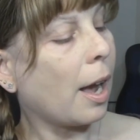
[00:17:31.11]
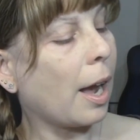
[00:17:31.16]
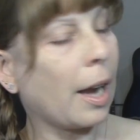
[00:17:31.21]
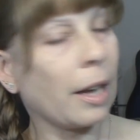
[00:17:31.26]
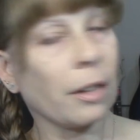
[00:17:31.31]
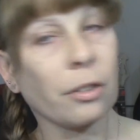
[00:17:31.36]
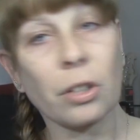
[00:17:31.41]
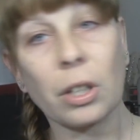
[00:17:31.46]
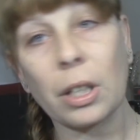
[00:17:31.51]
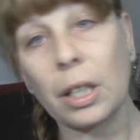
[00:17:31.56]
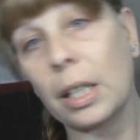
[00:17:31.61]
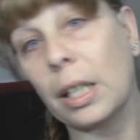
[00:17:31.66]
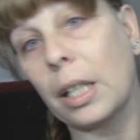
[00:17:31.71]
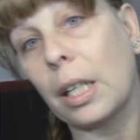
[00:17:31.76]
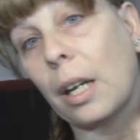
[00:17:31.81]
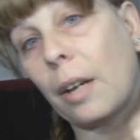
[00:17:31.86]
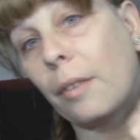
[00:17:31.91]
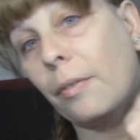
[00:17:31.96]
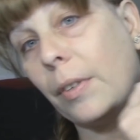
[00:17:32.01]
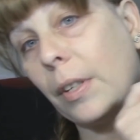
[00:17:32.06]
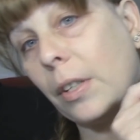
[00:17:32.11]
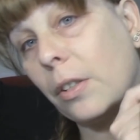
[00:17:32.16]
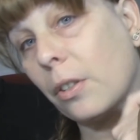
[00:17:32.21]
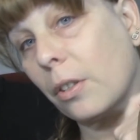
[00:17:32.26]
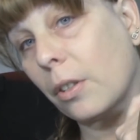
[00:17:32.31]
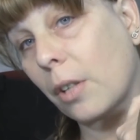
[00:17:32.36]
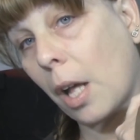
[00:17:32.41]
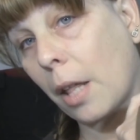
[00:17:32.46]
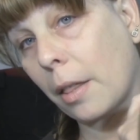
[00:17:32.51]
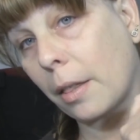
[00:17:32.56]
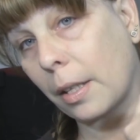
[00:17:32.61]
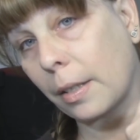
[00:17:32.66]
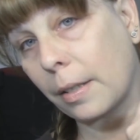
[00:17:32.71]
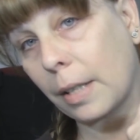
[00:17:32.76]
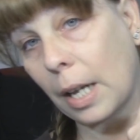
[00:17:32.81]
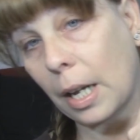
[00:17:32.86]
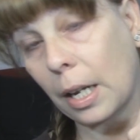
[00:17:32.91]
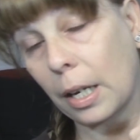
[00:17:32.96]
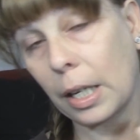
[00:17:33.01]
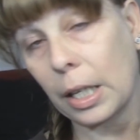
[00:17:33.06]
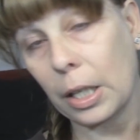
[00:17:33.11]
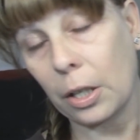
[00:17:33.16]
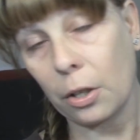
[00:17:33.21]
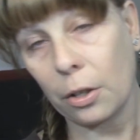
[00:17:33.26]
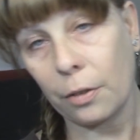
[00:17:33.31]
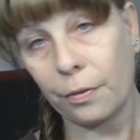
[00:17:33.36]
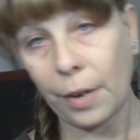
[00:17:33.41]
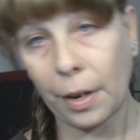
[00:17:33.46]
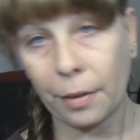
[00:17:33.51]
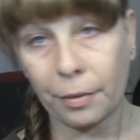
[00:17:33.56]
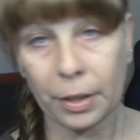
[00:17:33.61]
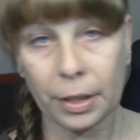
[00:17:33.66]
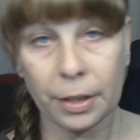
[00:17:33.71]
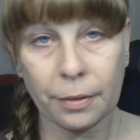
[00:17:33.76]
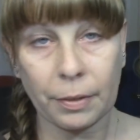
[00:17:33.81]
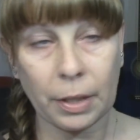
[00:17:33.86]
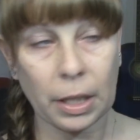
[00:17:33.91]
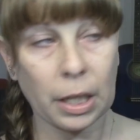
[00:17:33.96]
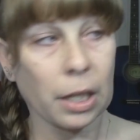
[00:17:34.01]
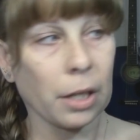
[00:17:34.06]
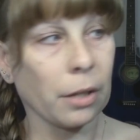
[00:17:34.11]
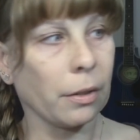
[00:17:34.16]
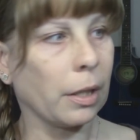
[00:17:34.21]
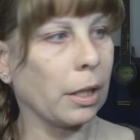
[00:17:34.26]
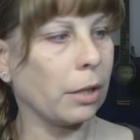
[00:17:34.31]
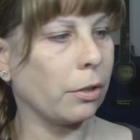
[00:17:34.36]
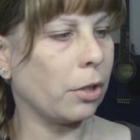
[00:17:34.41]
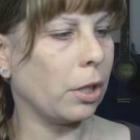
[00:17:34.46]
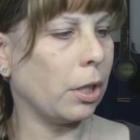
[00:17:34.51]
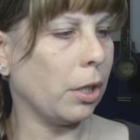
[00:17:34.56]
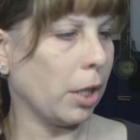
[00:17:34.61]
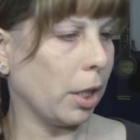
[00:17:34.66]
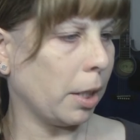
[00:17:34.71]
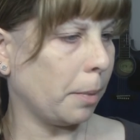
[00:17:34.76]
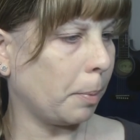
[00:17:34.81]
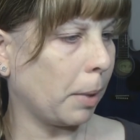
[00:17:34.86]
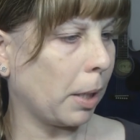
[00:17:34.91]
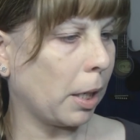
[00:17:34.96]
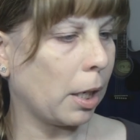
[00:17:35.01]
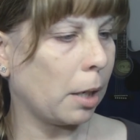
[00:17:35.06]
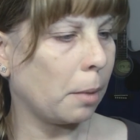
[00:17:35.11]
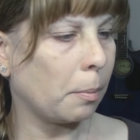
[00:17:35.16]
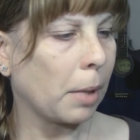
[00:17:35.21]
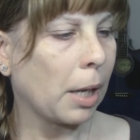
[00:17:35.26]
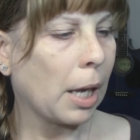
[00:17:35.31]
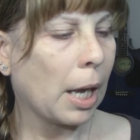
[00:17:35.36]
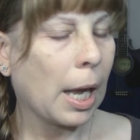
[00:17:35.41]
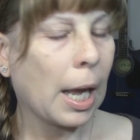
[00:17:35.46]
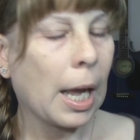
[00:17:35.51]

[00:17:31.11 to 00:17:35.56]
actually featured this hat in her favorites video that she just put up.